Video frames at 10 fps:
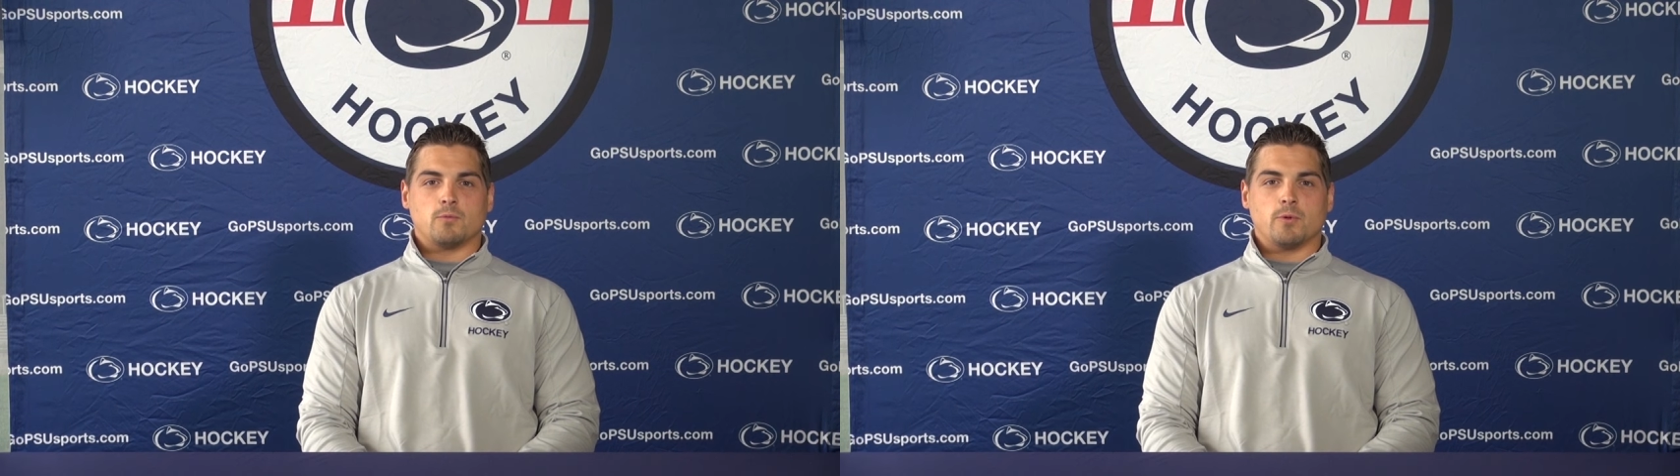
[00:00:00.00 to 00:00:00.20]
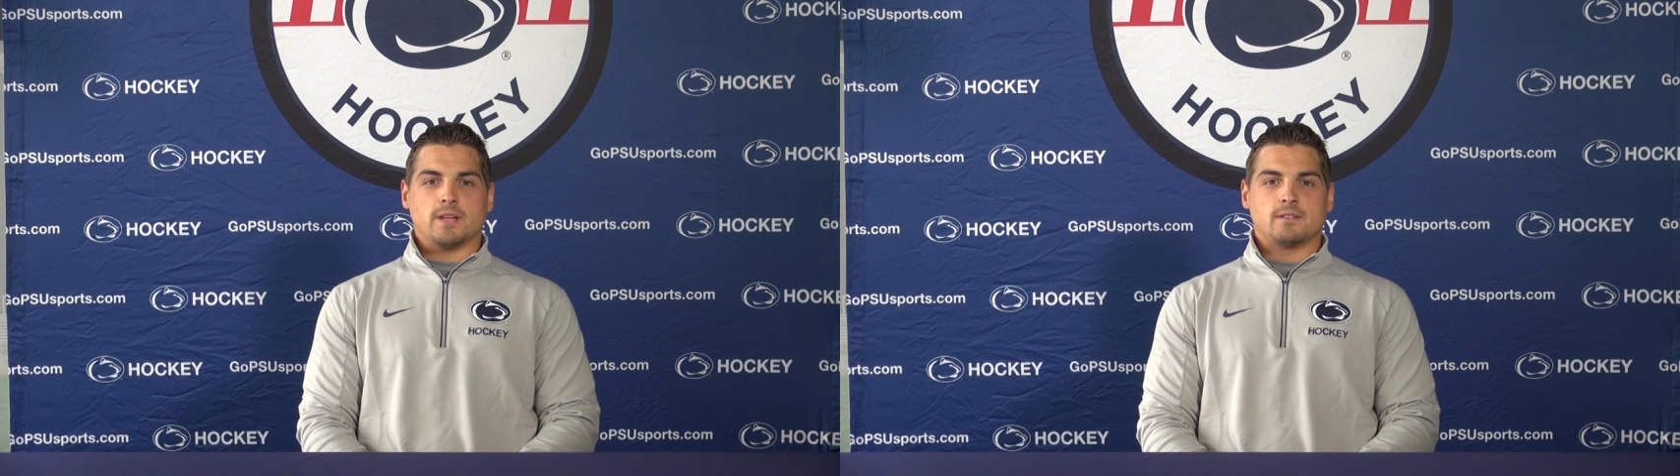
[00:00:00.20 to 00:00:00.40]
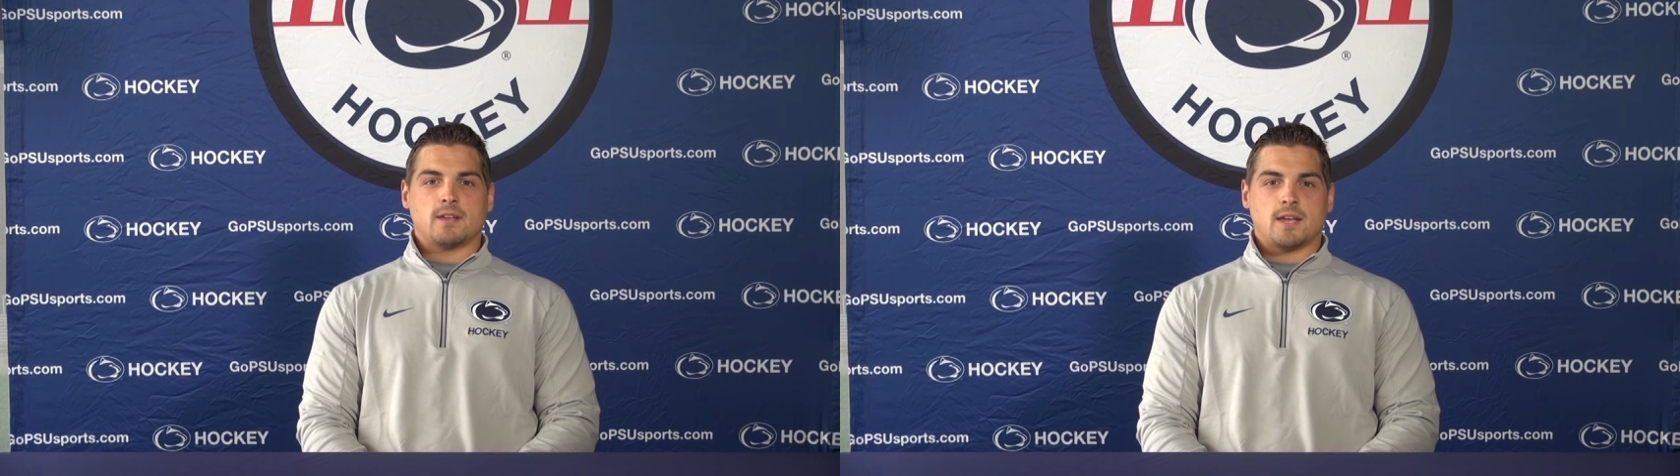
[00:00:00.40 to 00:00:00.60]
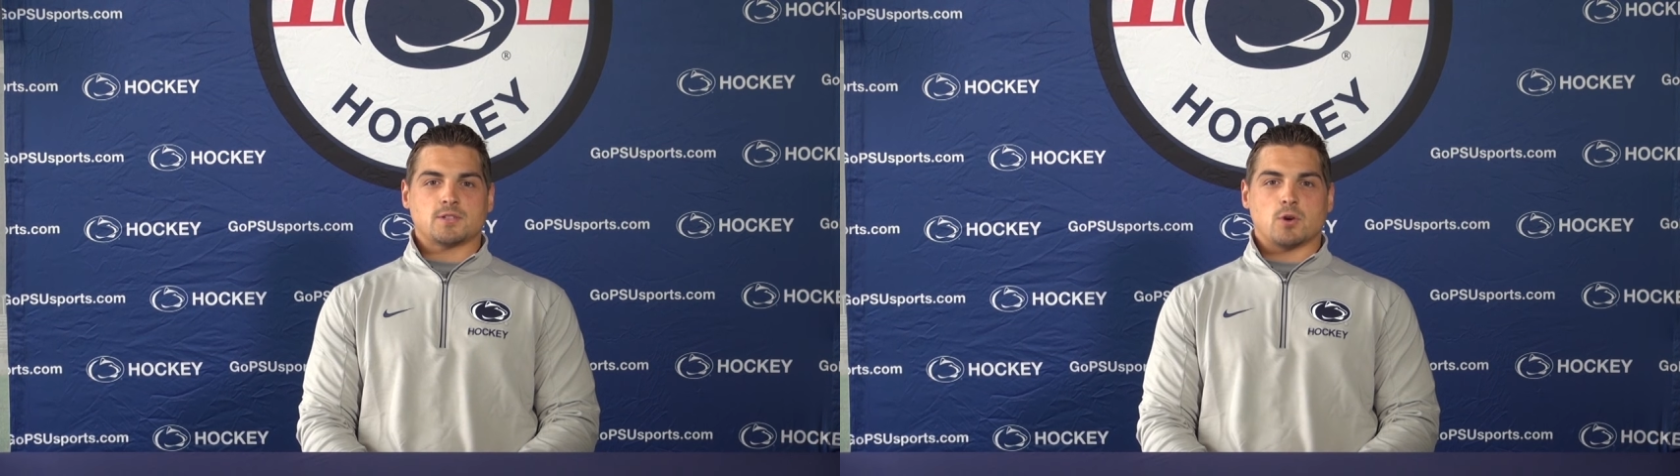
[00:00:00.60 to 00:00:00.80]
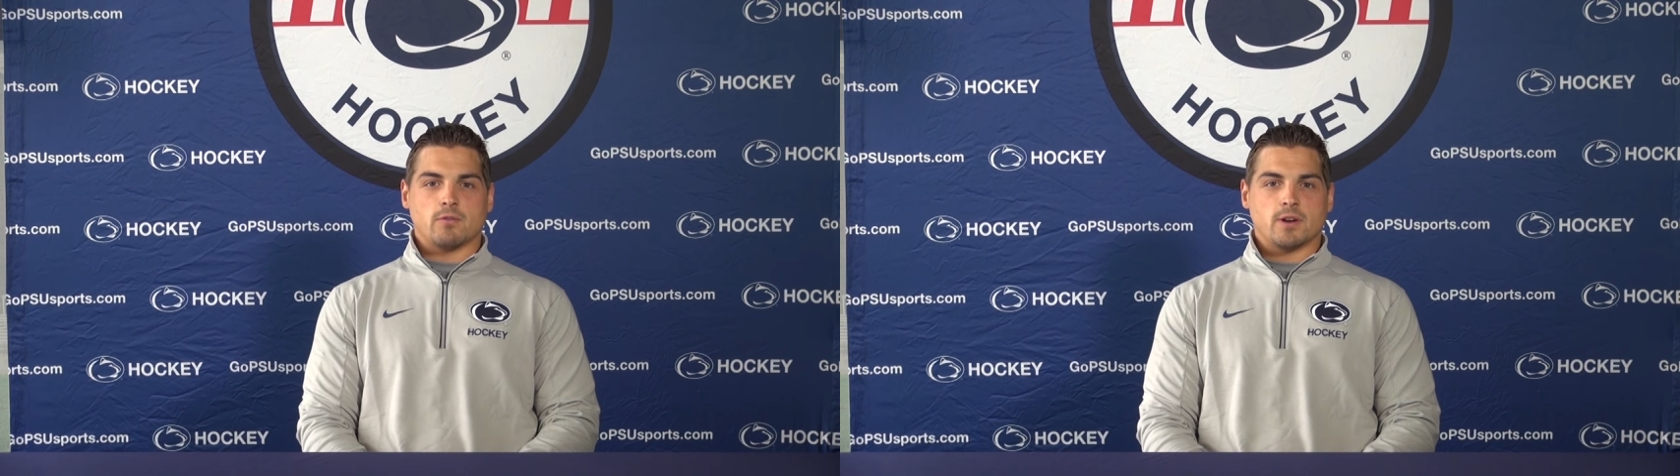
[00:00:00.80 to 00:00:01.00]

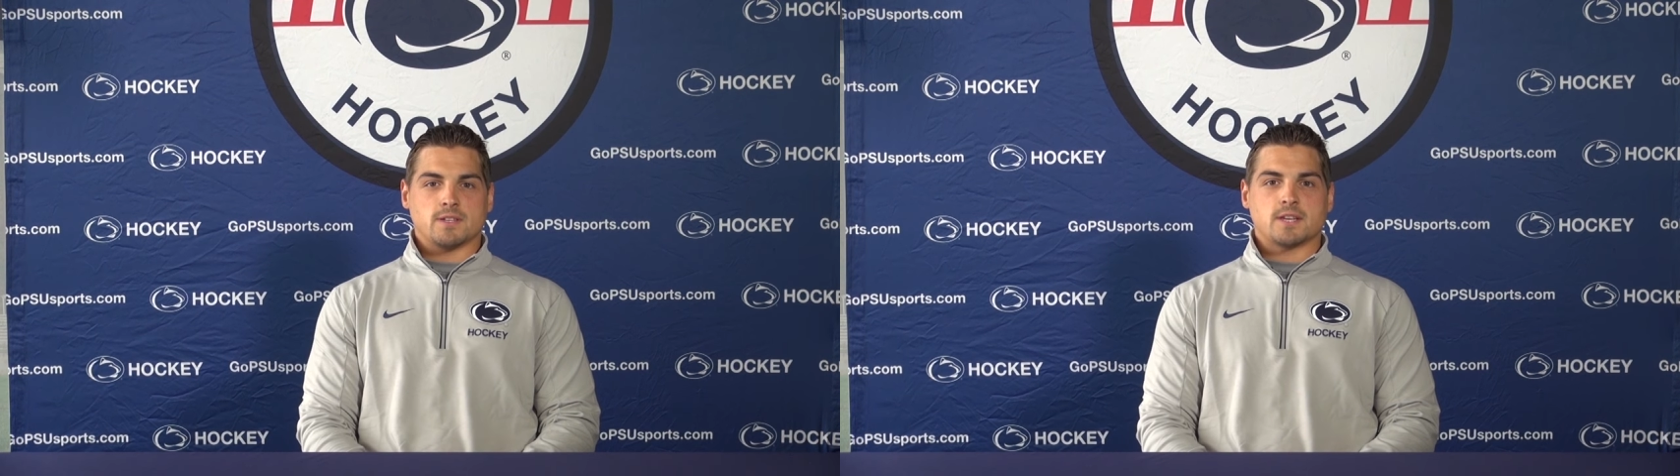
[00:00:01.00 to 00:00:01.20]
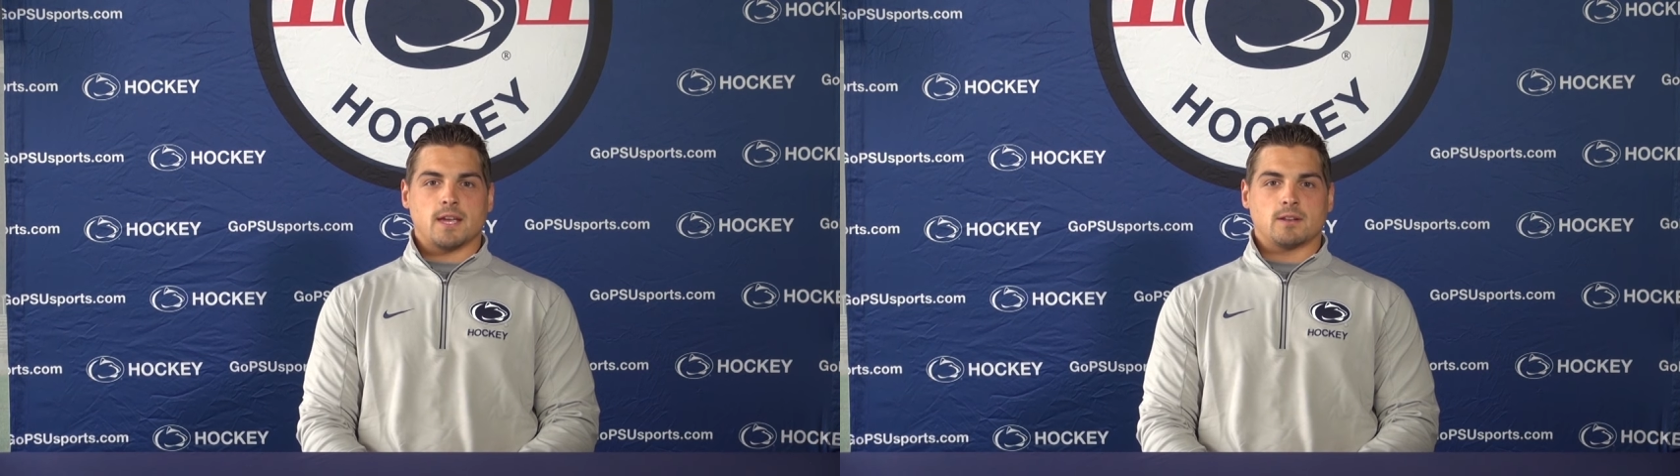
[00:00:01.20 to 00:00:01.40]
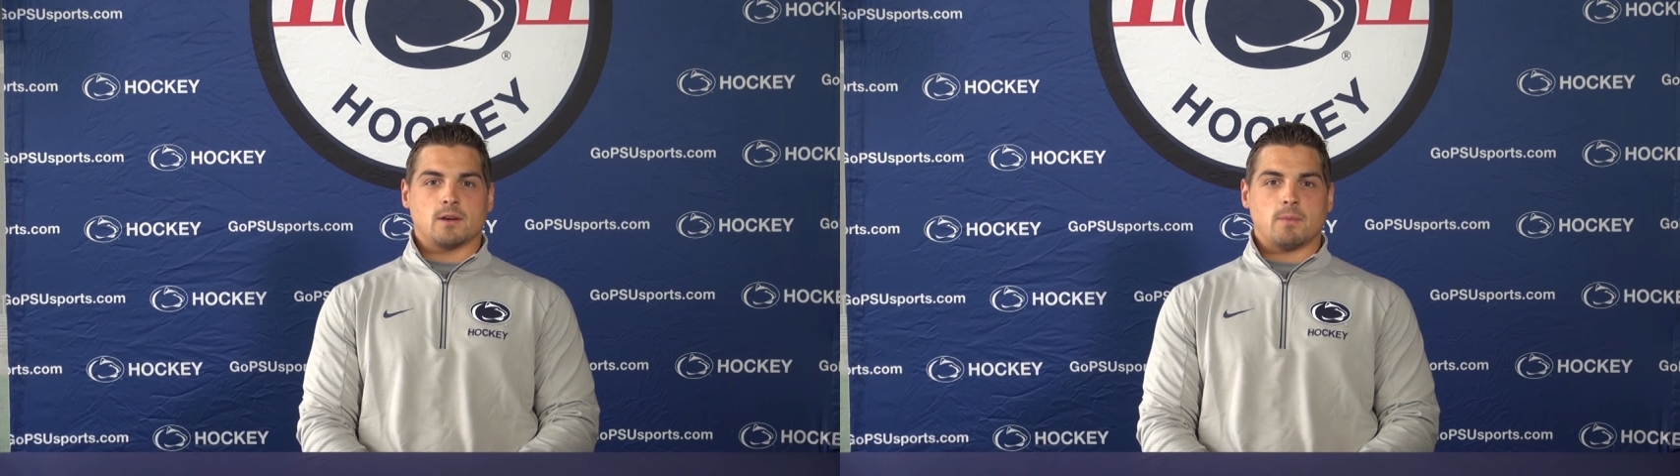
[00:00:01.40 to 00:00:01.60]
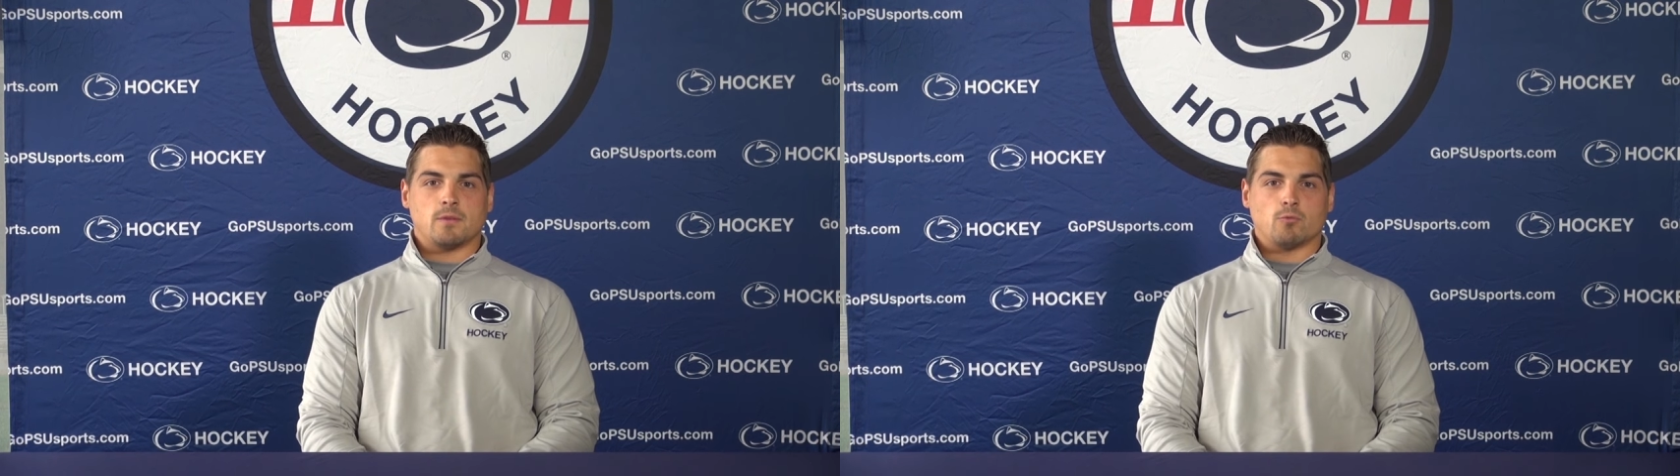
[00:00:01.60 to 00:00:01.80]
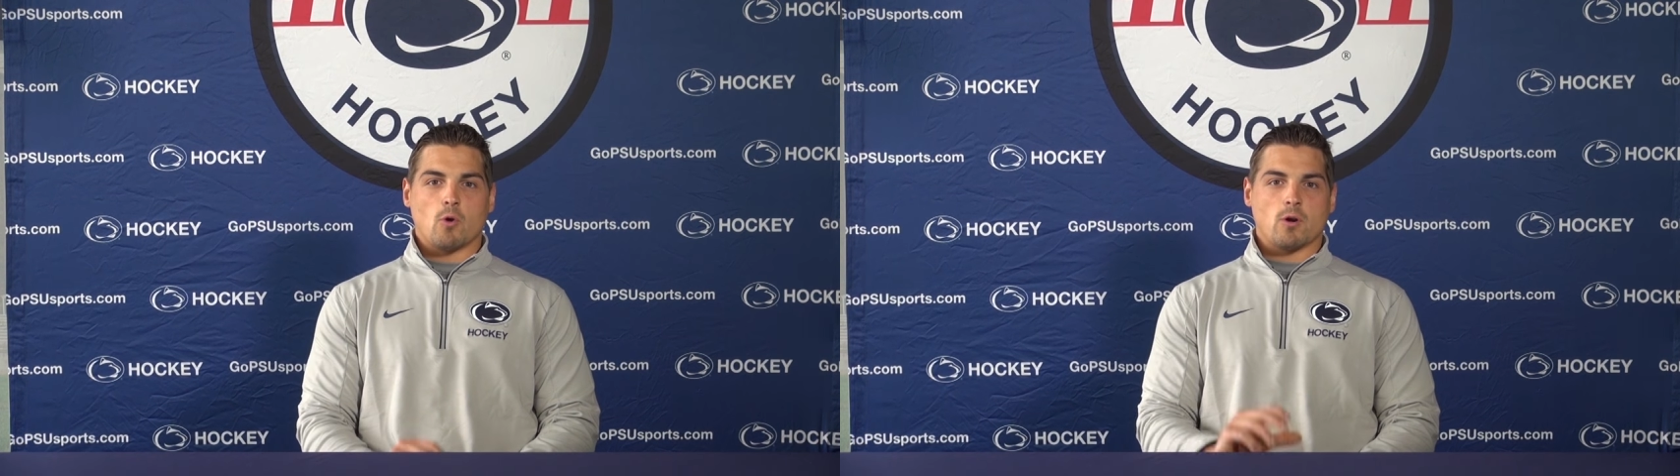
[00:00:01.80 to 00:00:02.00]
retakes over his kingdom
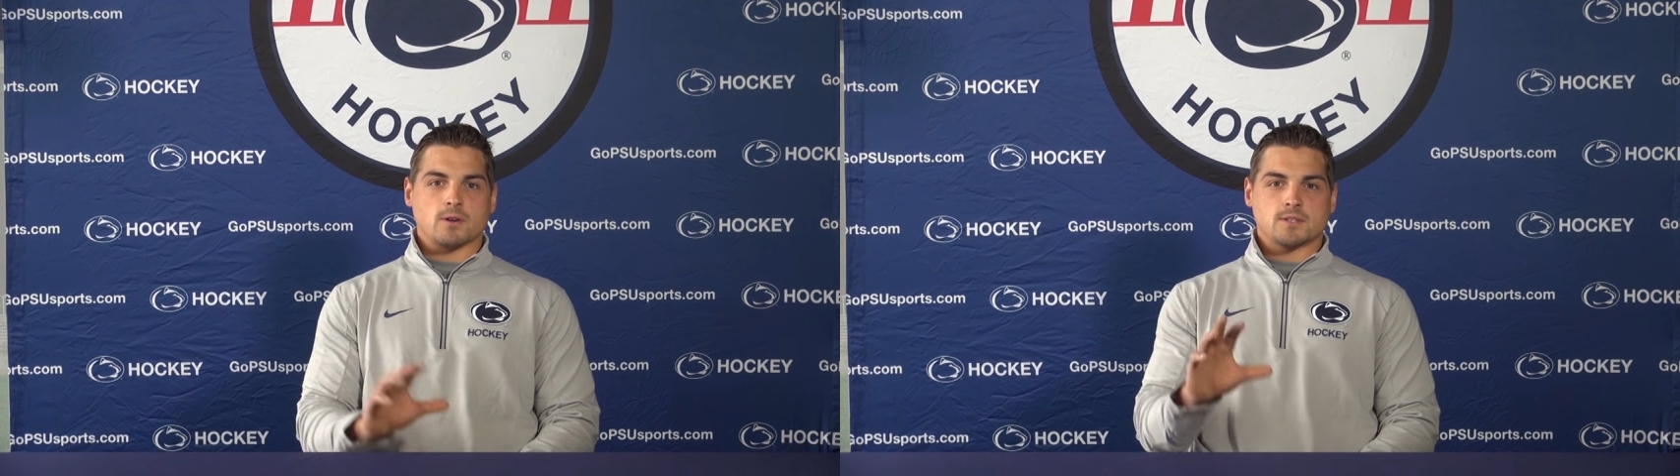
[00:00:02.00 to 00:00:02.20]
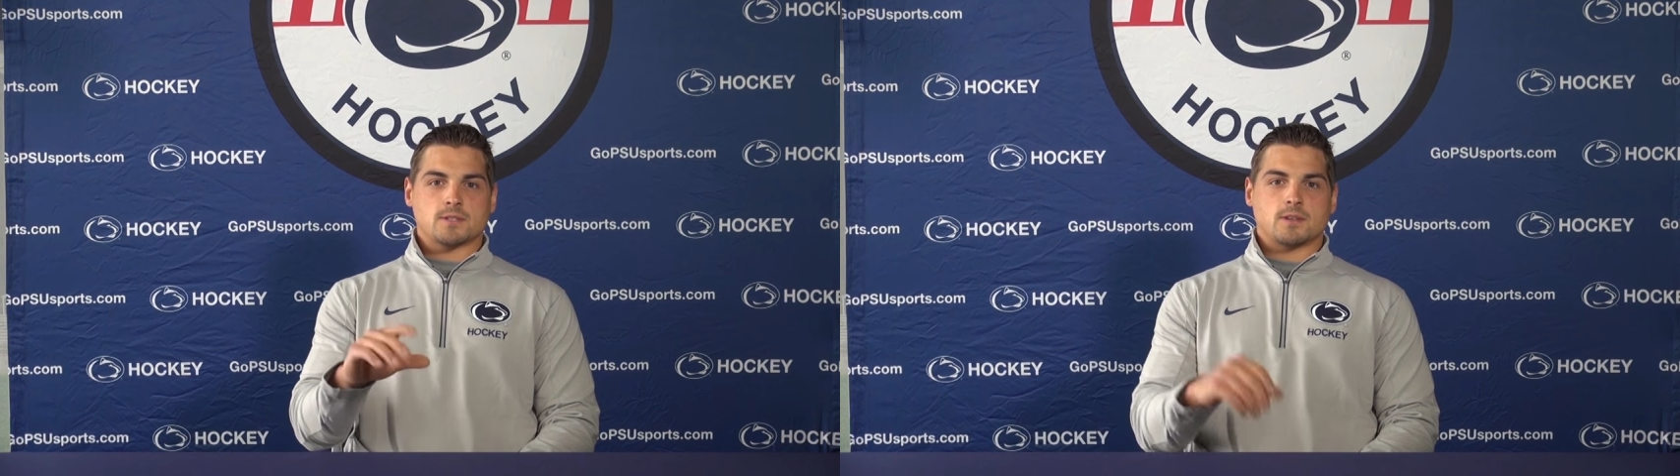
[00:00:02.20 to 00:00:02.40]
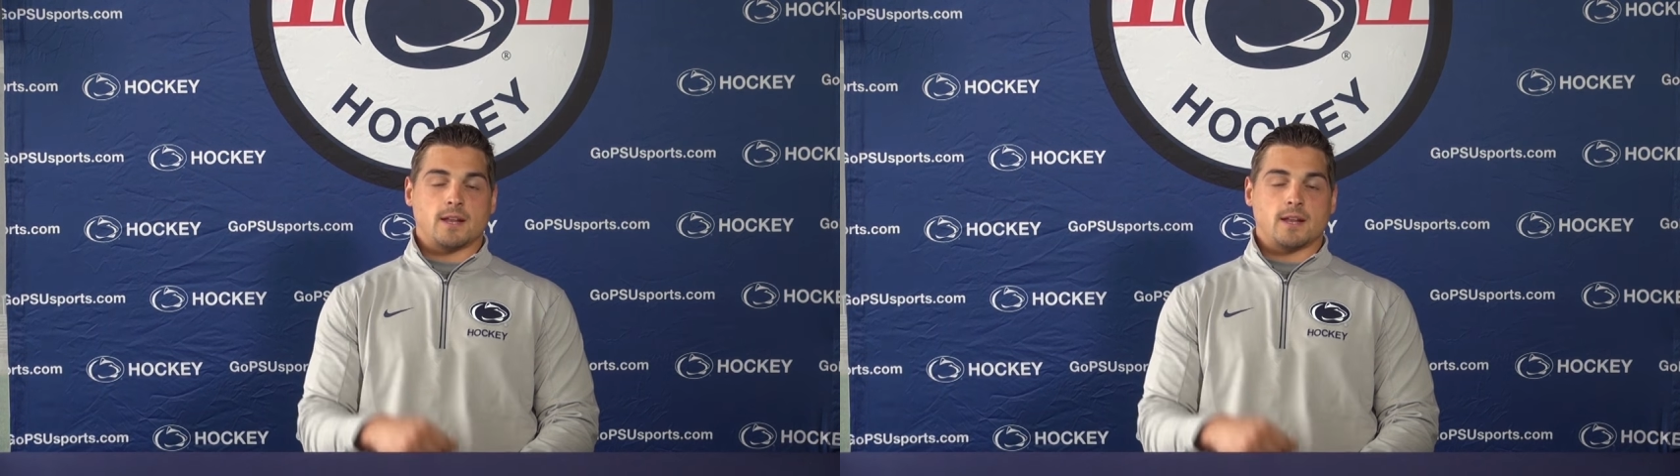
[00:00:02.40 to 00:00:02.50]
and roars,